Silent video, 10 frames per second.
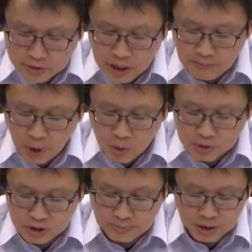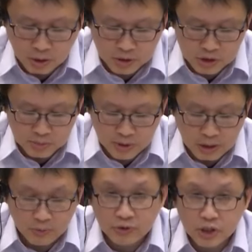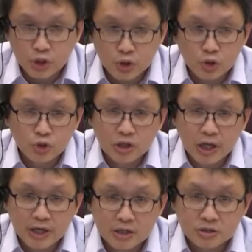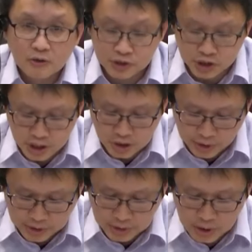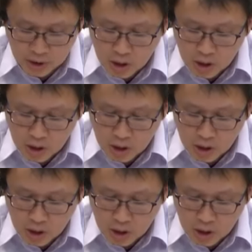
Their posts typically spread within two layers of sharing,